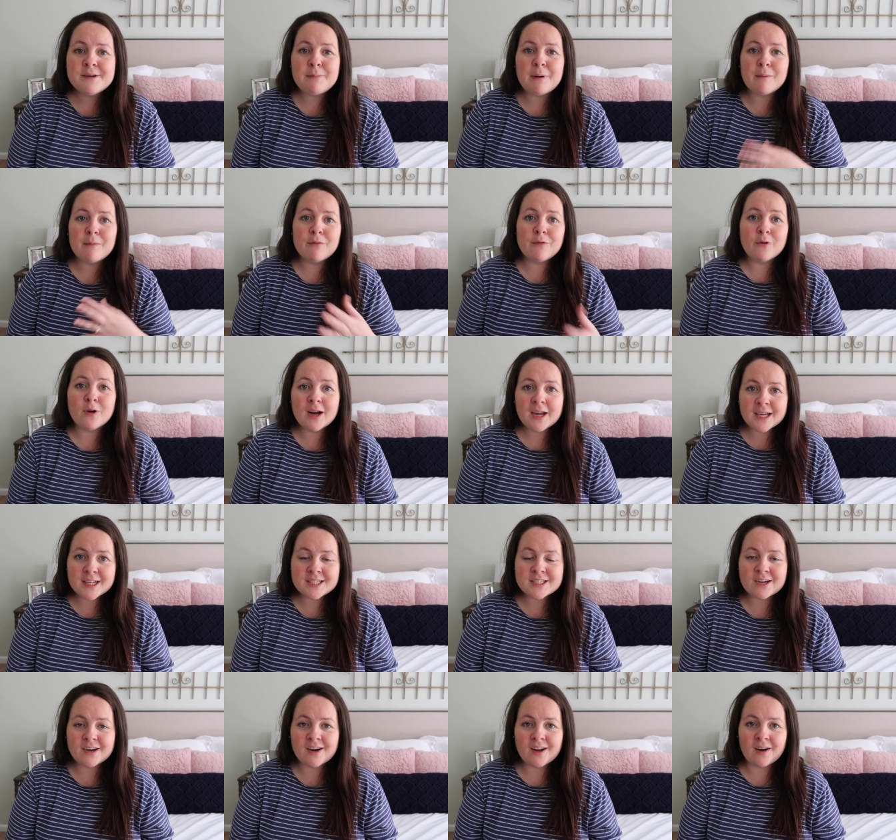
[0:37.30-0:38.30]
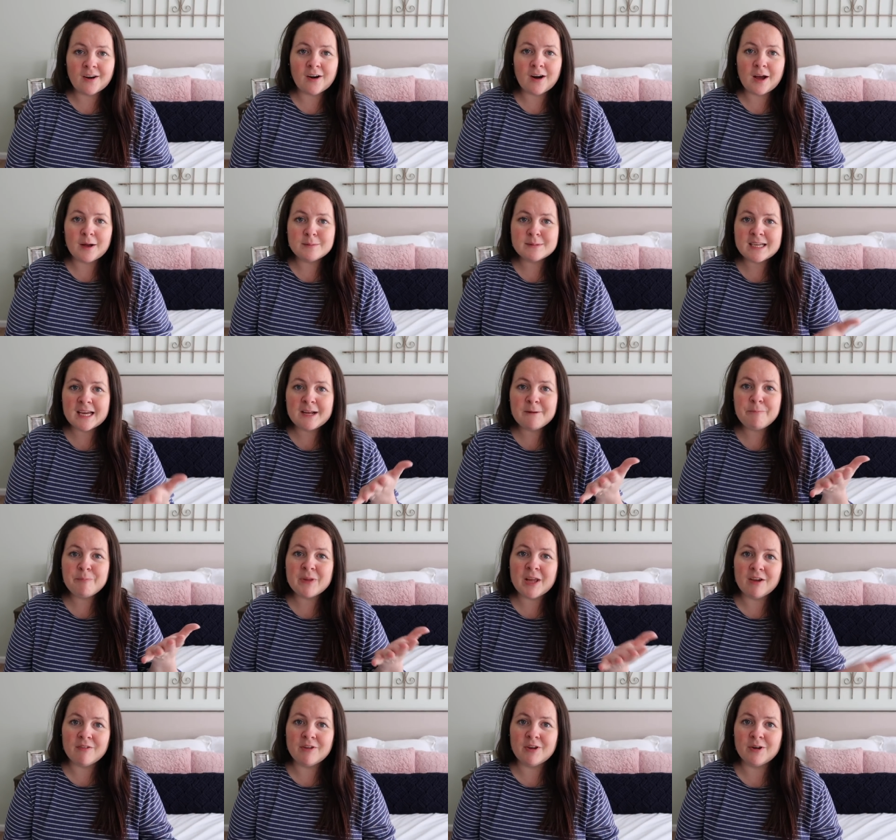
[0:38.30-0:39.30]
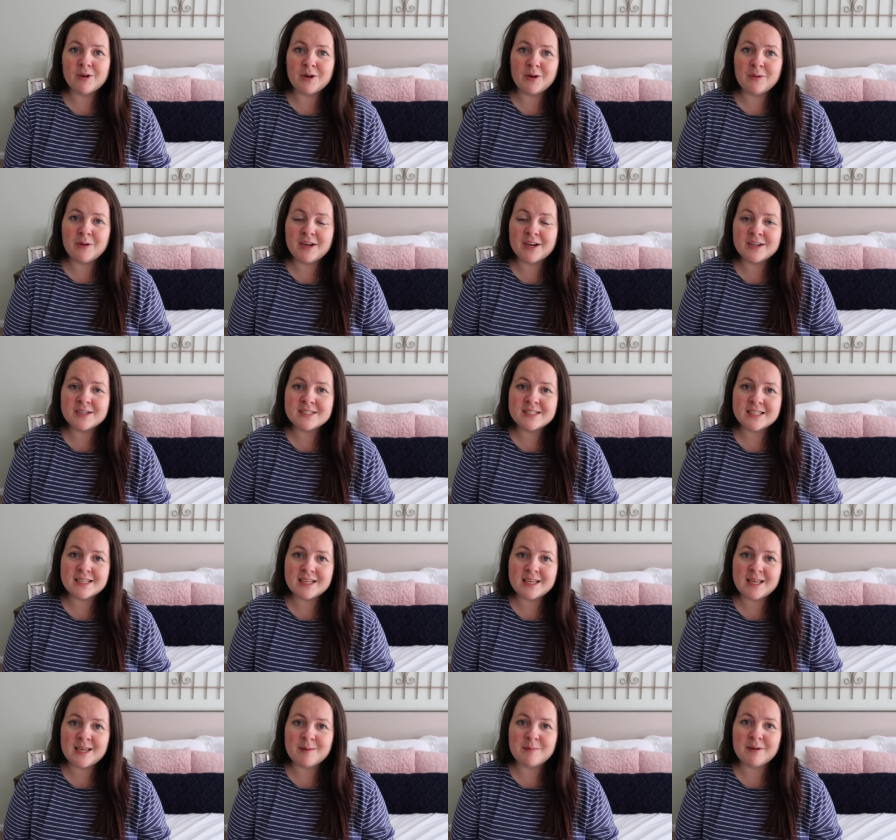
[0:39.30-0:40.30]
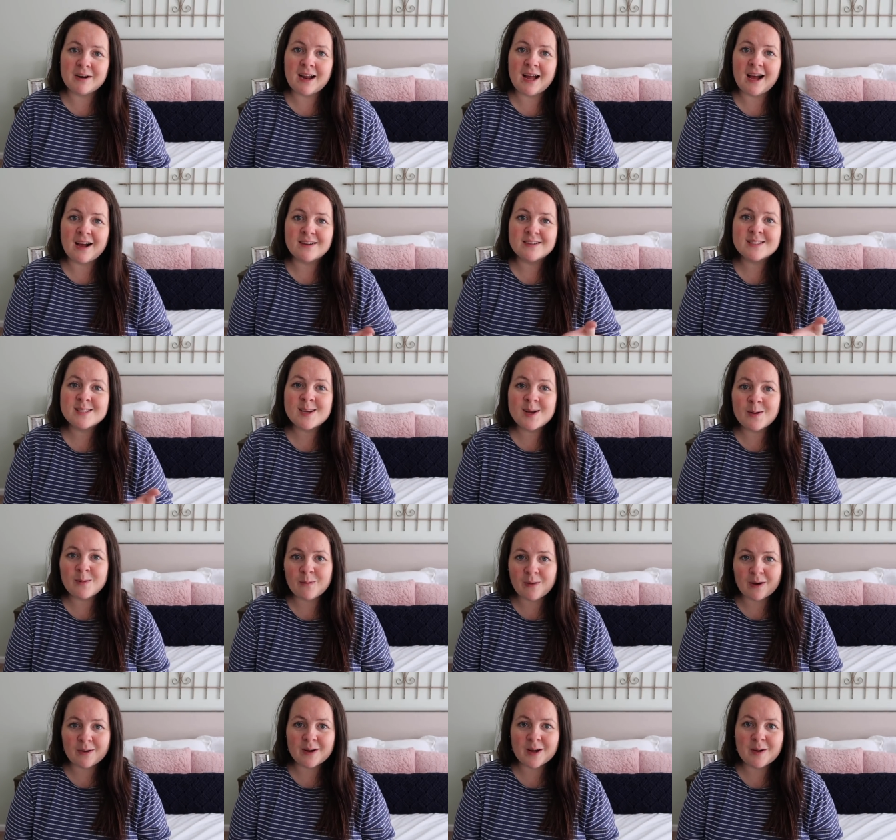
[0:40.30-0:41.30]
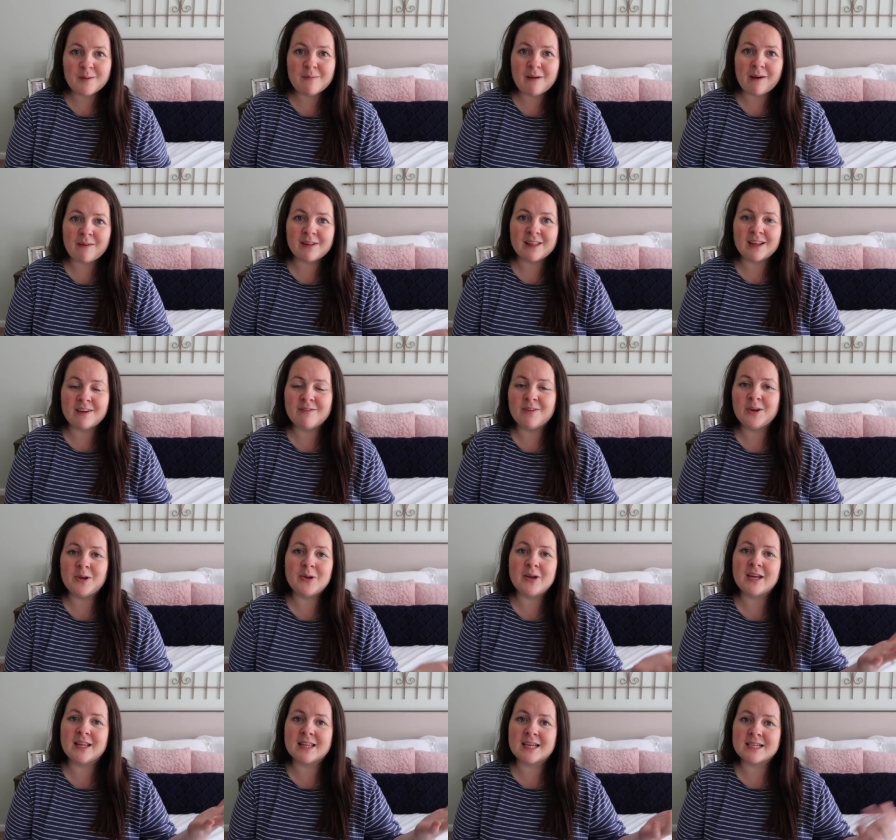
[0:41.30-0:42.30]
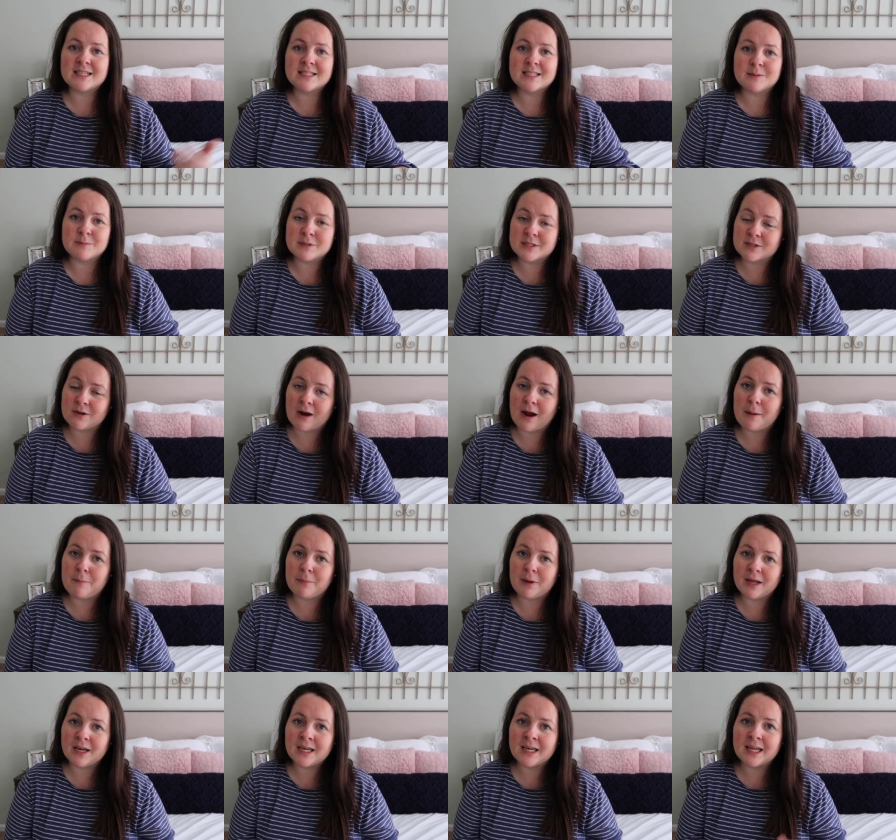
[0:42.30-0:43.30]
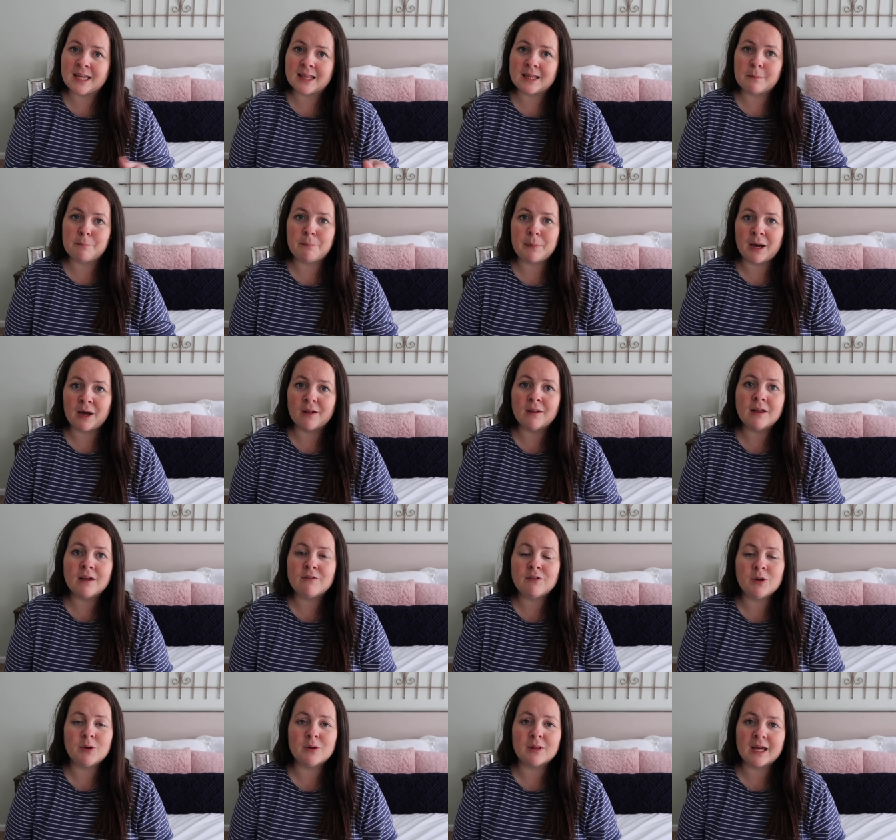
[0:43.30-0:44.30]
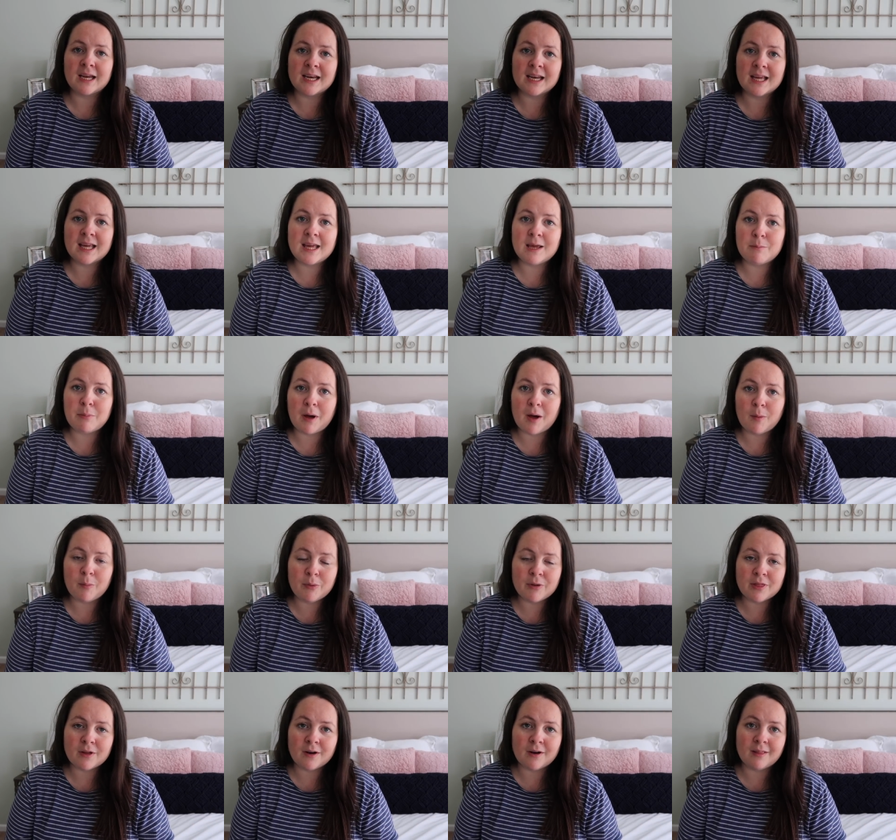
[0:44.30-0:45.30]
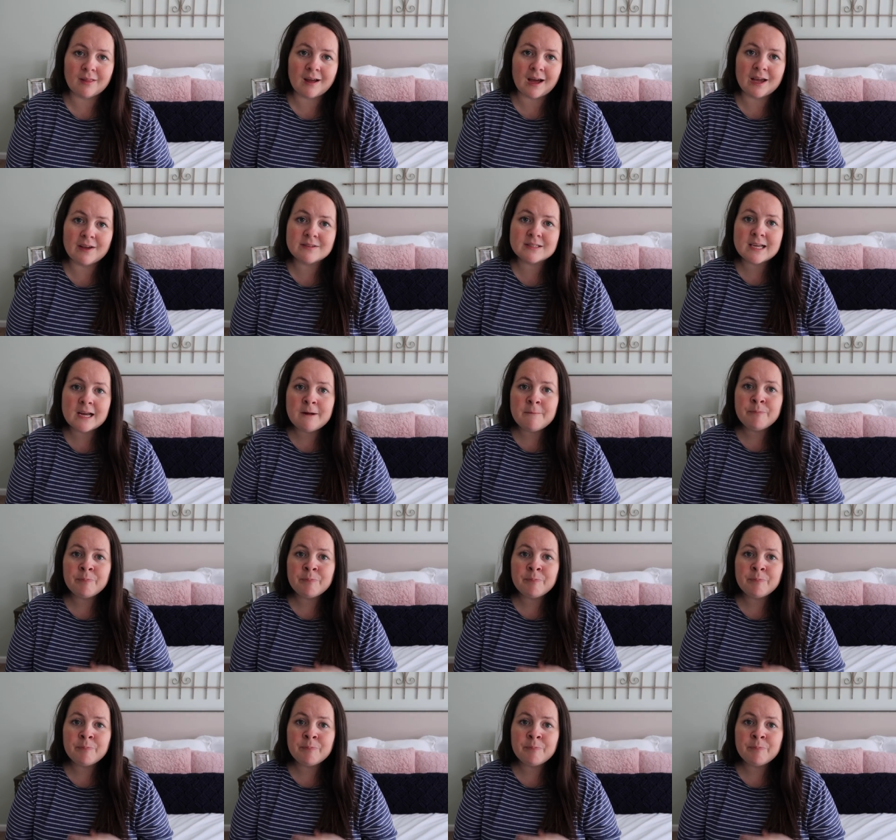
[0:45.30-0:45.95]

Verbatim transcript: But before I get started on our update, if you're new here to the Hebert house, welcome. I would love for you to hit that subscribe button and the bell if you'd like to keep up with our lives.